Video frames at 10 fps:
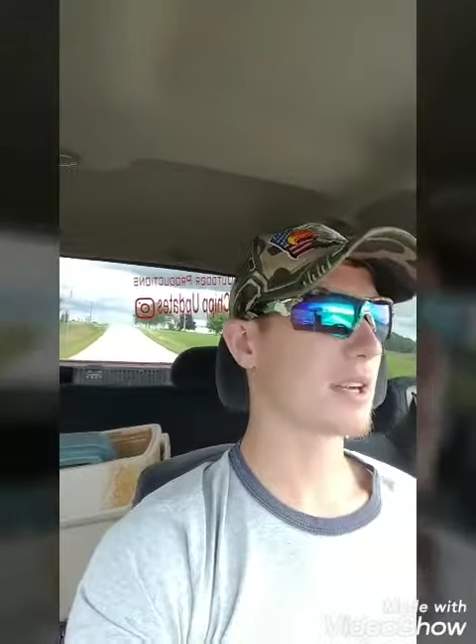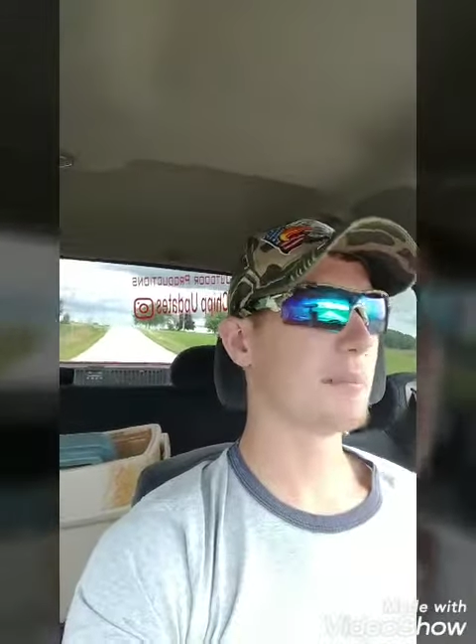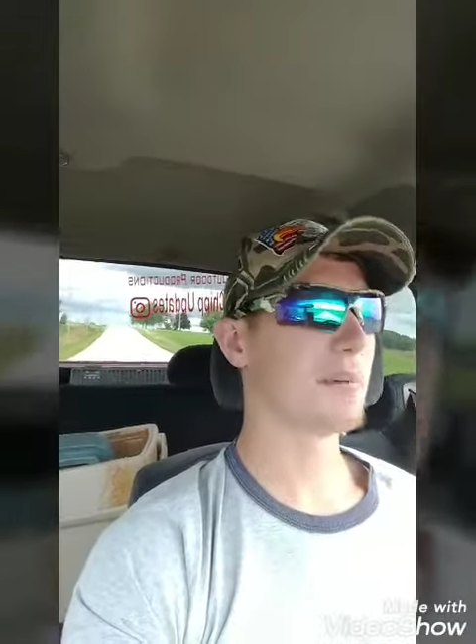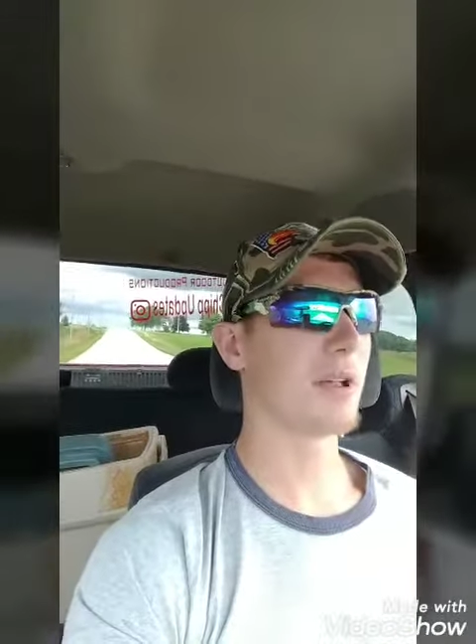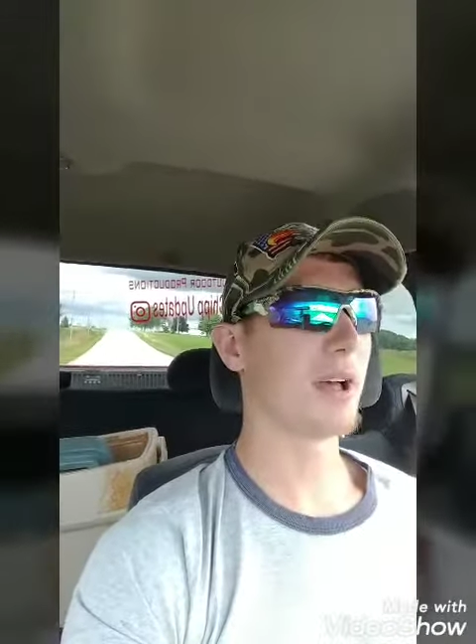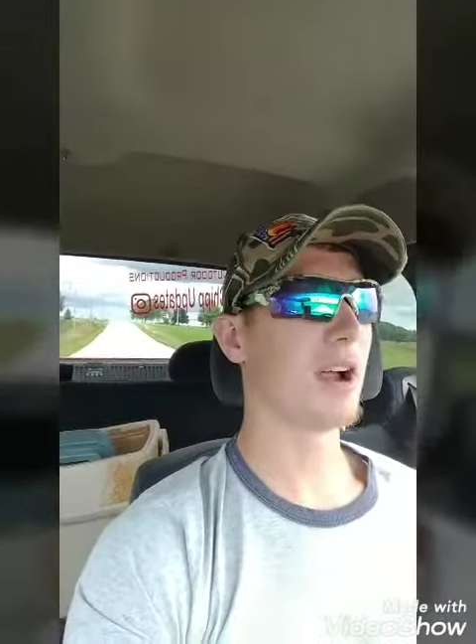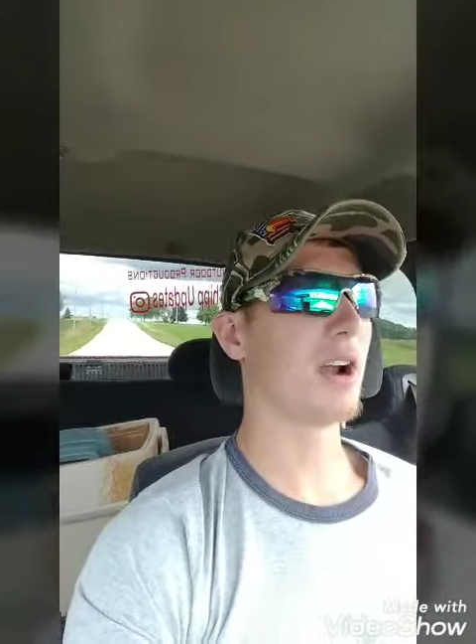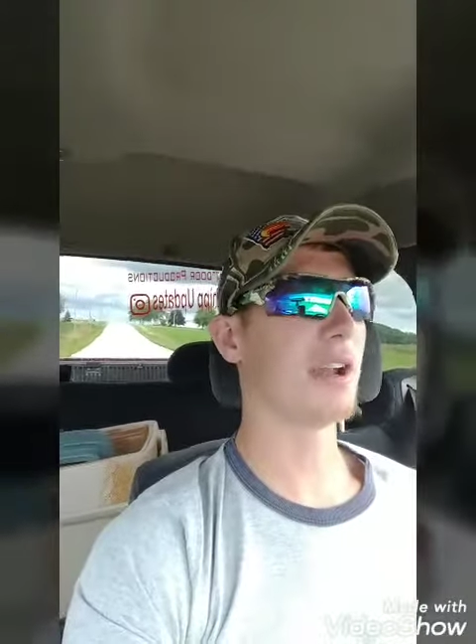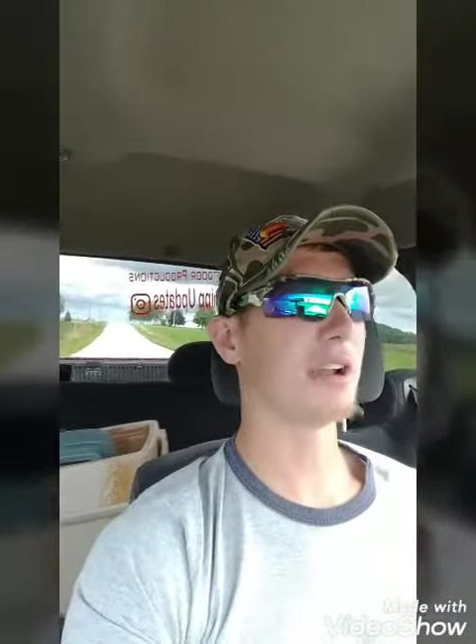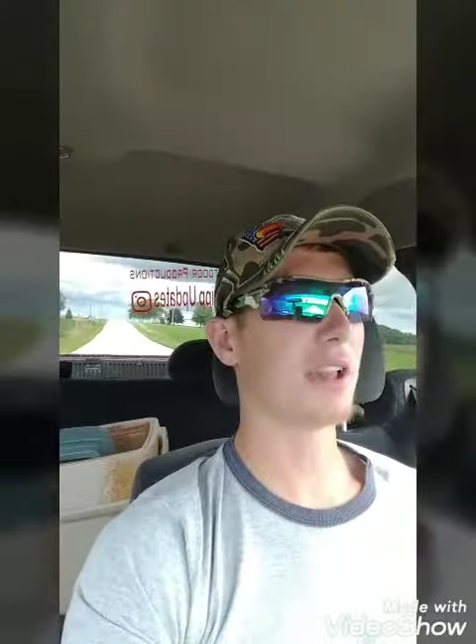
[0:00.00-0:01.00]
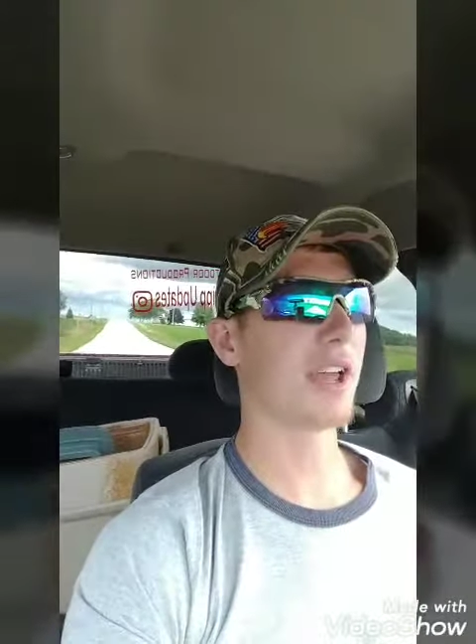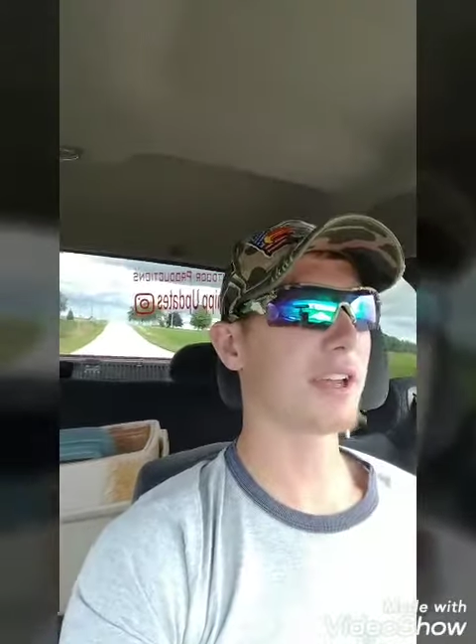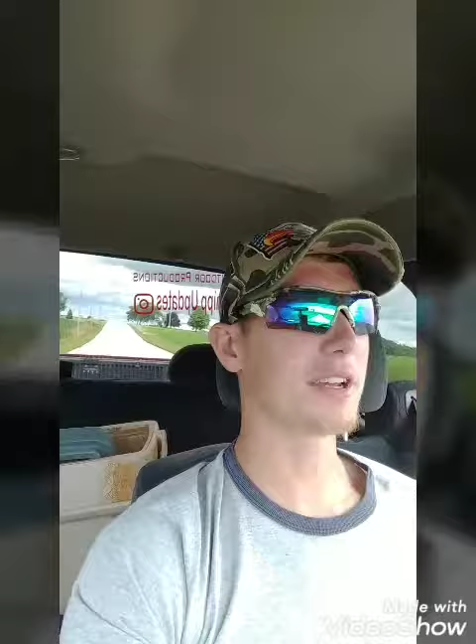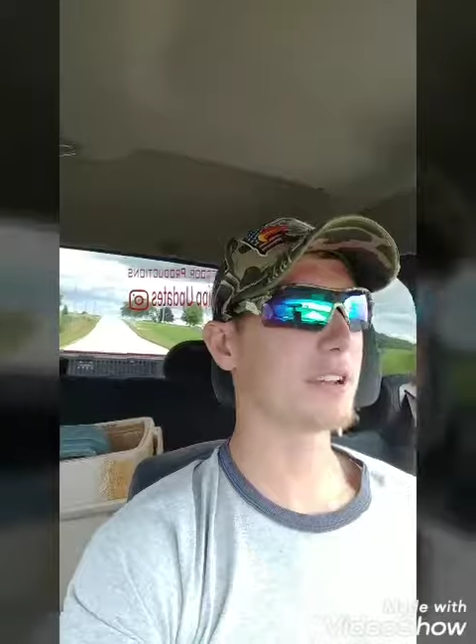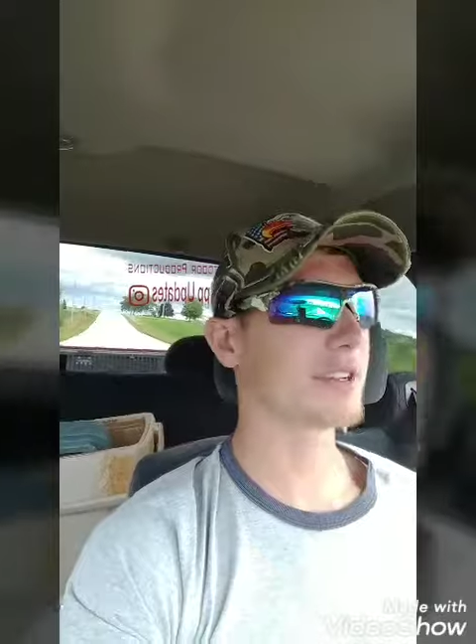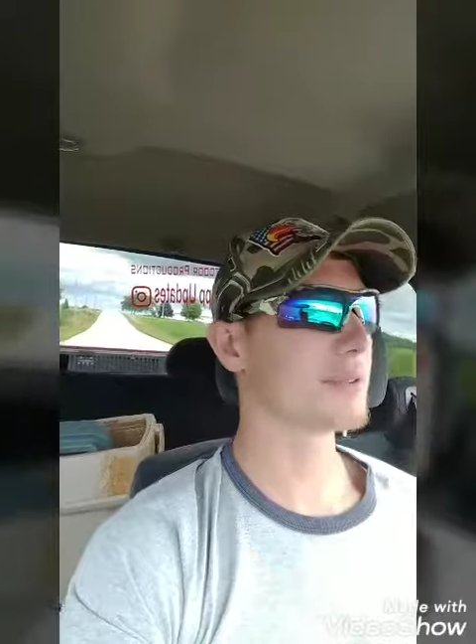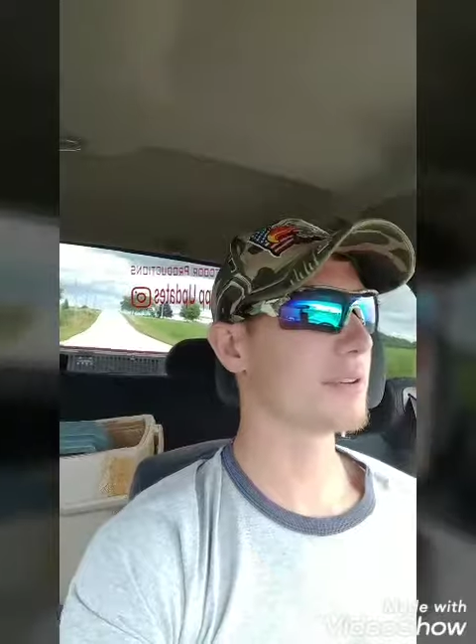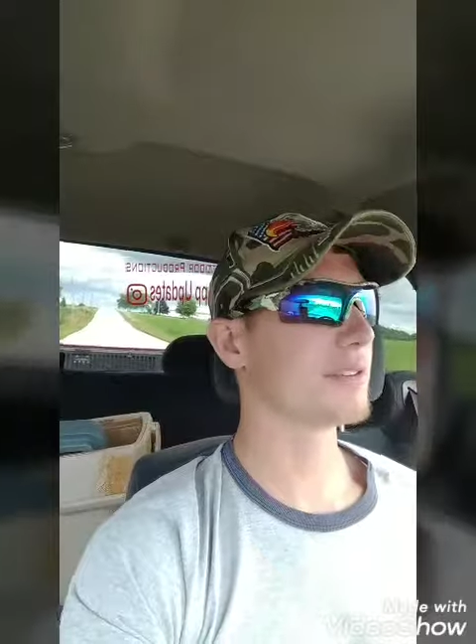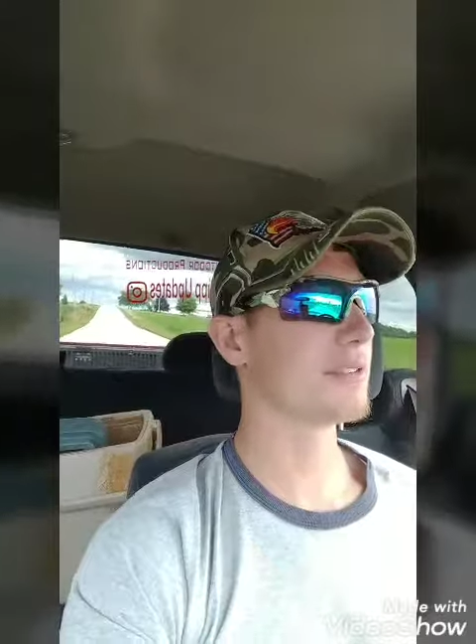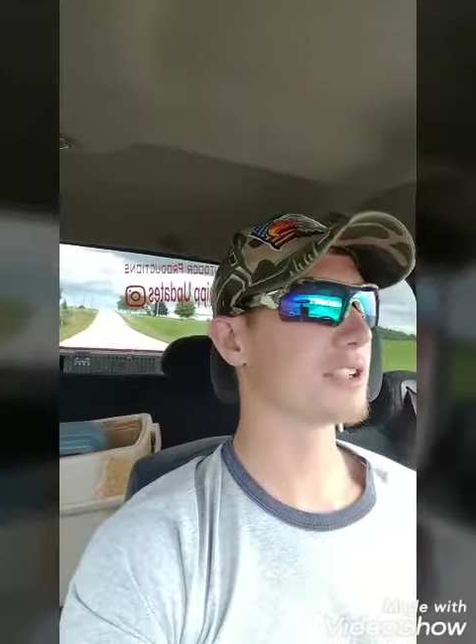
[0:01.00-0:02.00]
a couple are on the lake. We
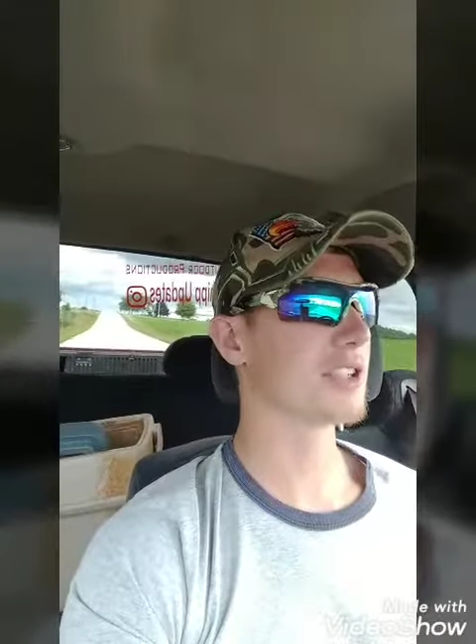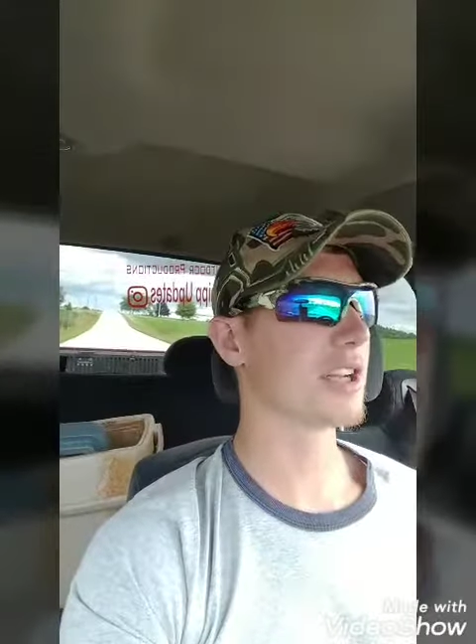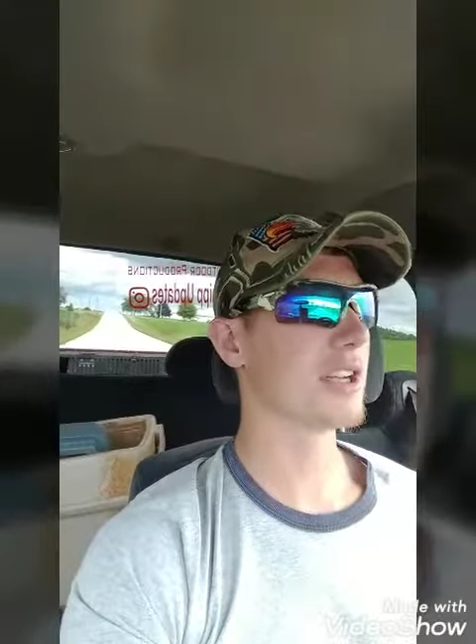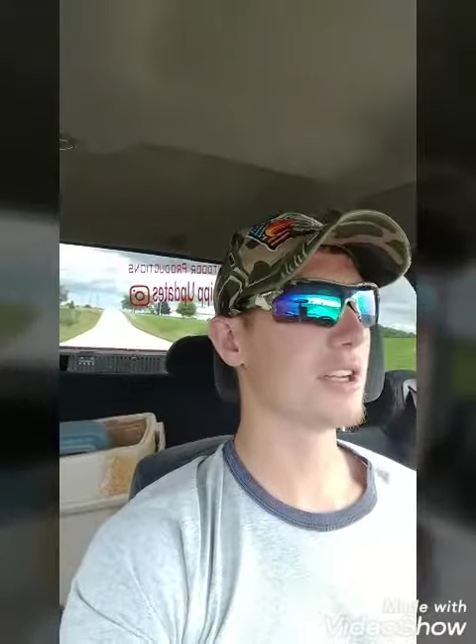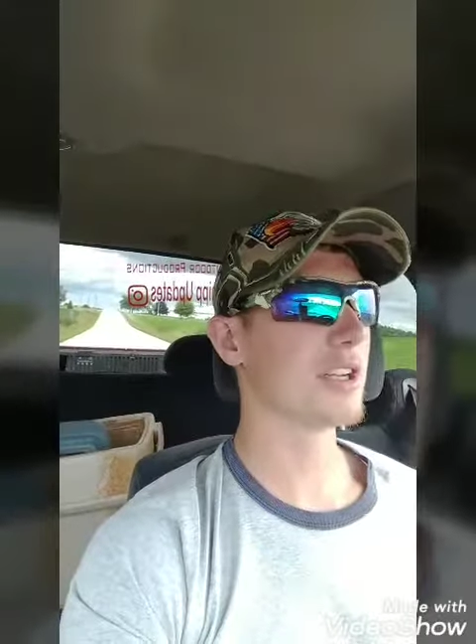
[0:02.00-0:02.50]
were fishing.